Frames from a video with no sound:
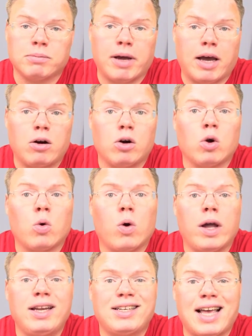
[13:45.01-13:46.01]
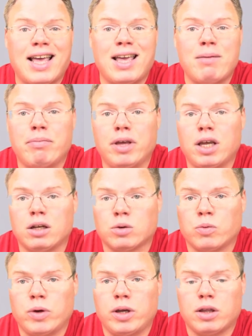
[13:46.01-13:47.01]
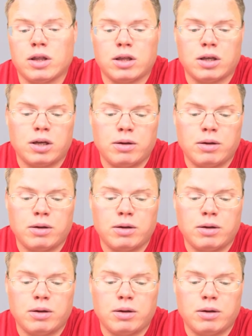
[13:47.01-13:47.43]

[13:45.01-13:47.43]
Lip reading: matter quite a bit with